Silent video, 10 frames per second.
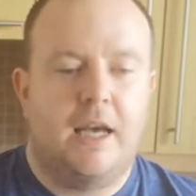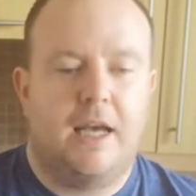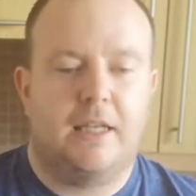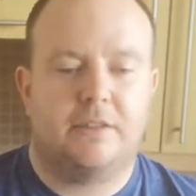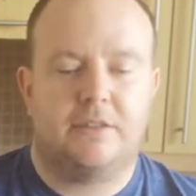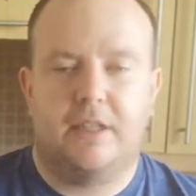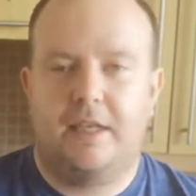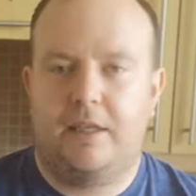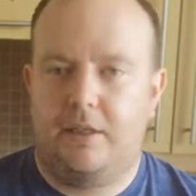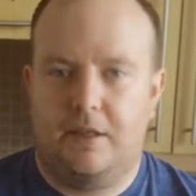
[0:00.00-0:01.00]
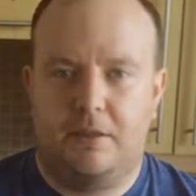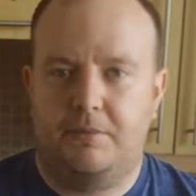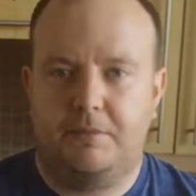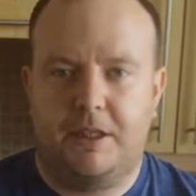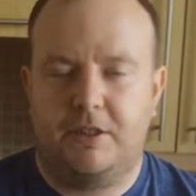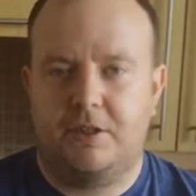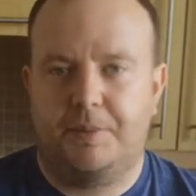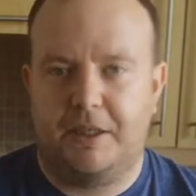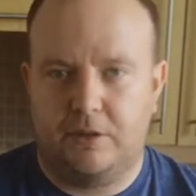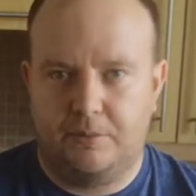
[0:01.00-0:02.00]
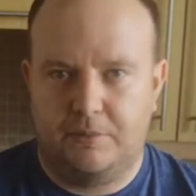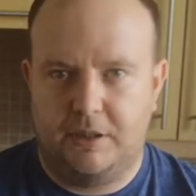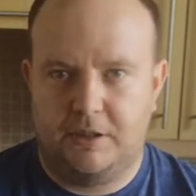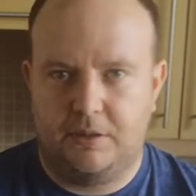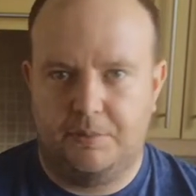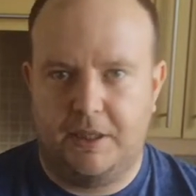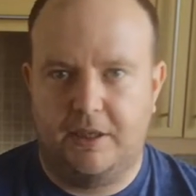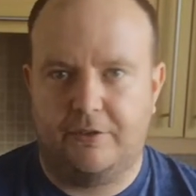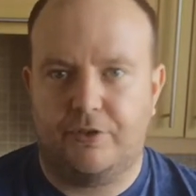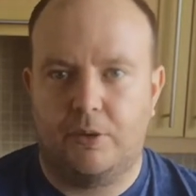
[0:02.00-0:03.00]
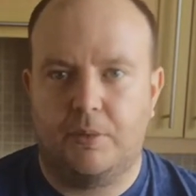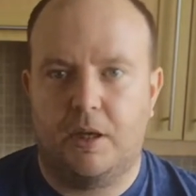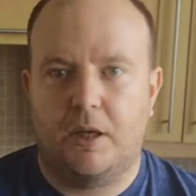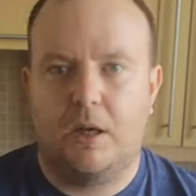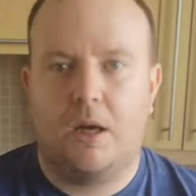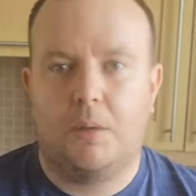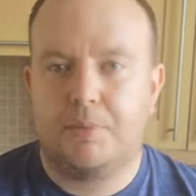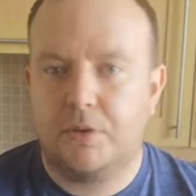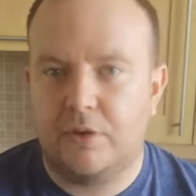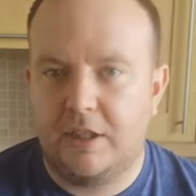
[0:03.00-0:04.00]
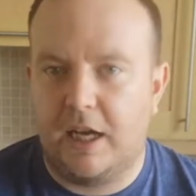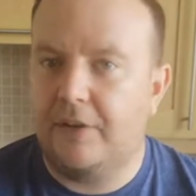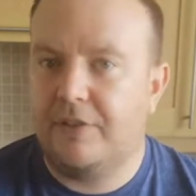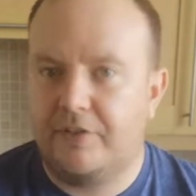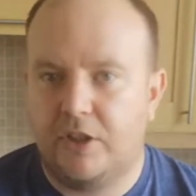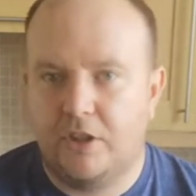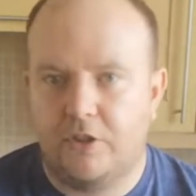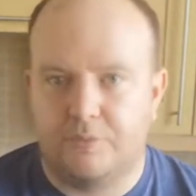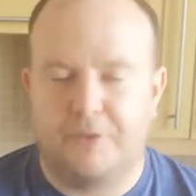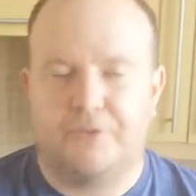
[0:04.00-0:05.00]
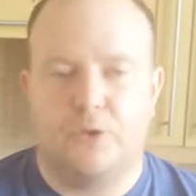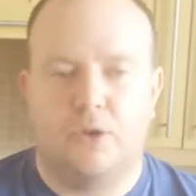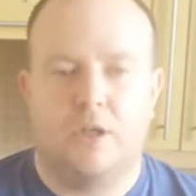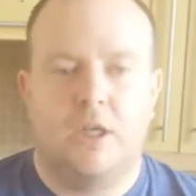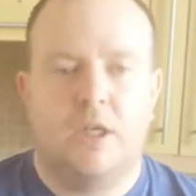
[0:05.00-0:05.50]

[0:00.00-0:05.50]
and they managed to pick up this beer from a brewery that I've never heard of before.